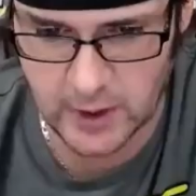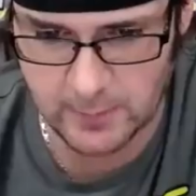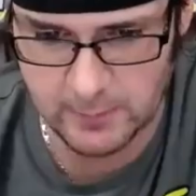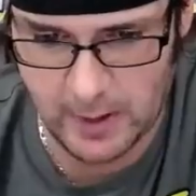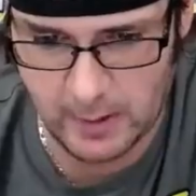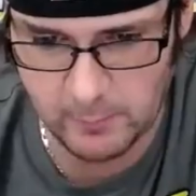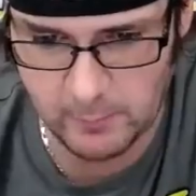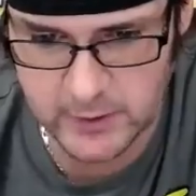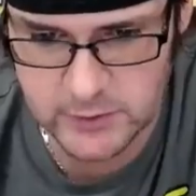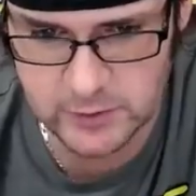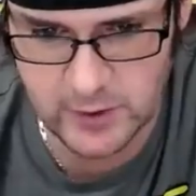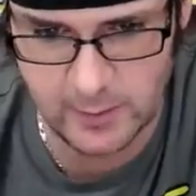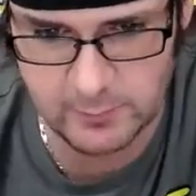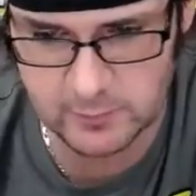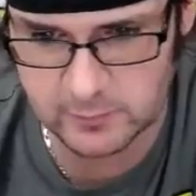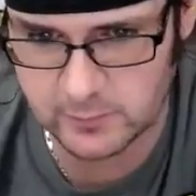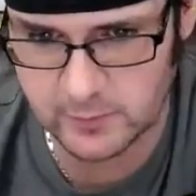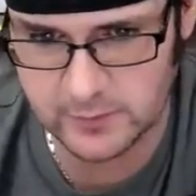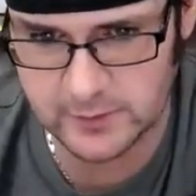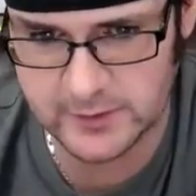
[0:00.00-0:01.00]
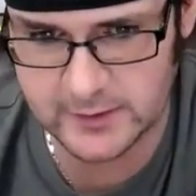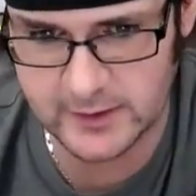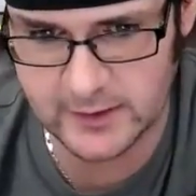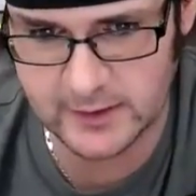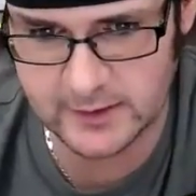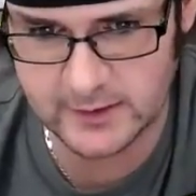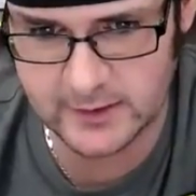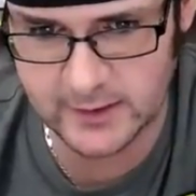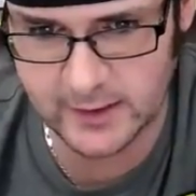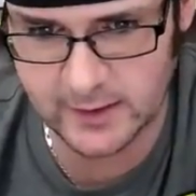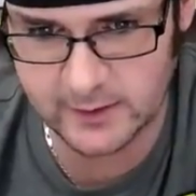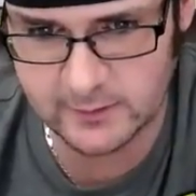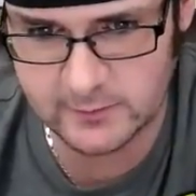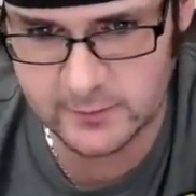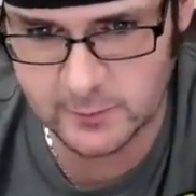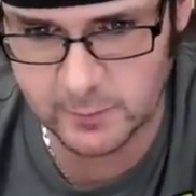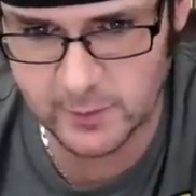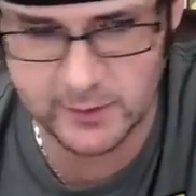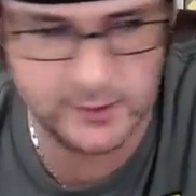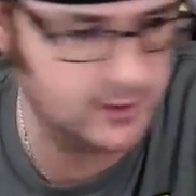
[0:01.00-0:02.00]
Drop. I might drop it and build it again at the end,
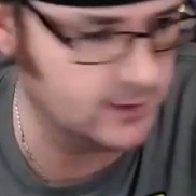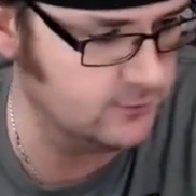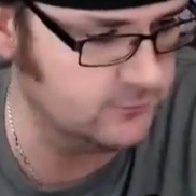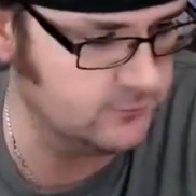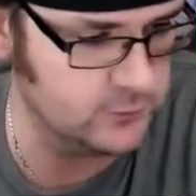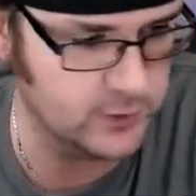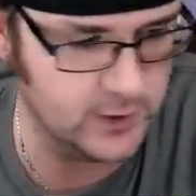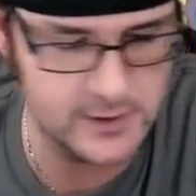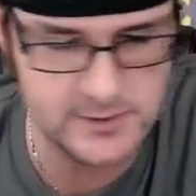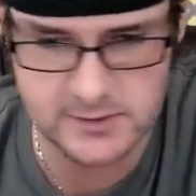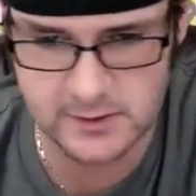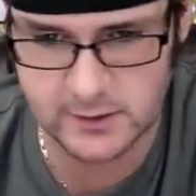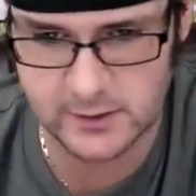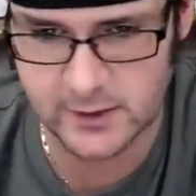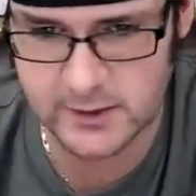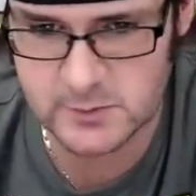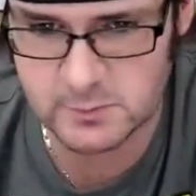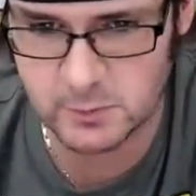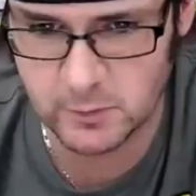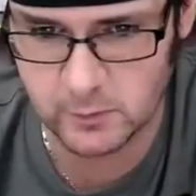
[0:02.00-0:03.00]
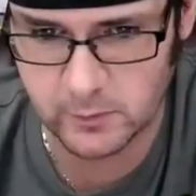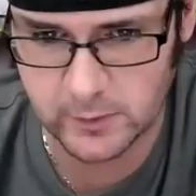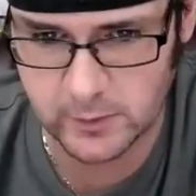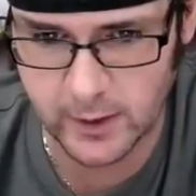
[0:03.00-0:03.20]
depending on if you guys could guess poo or